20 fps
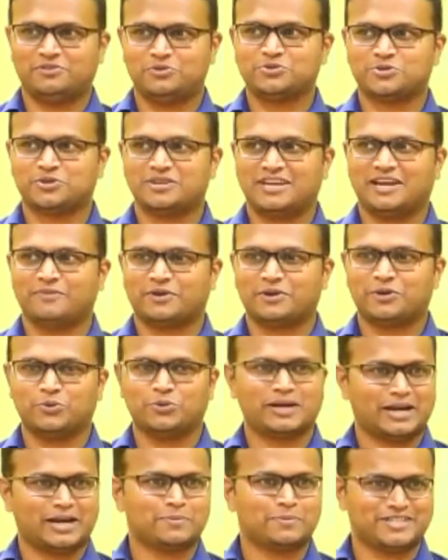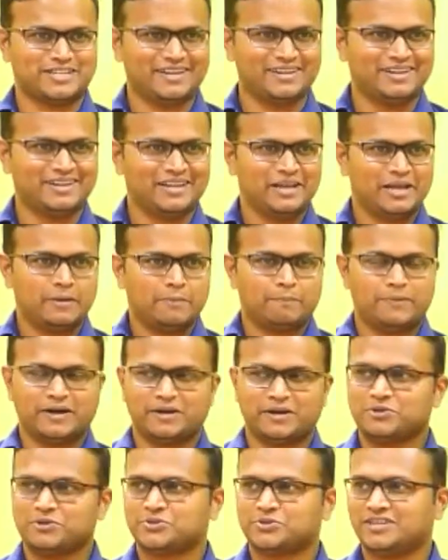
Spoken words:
you should never do corruption, but you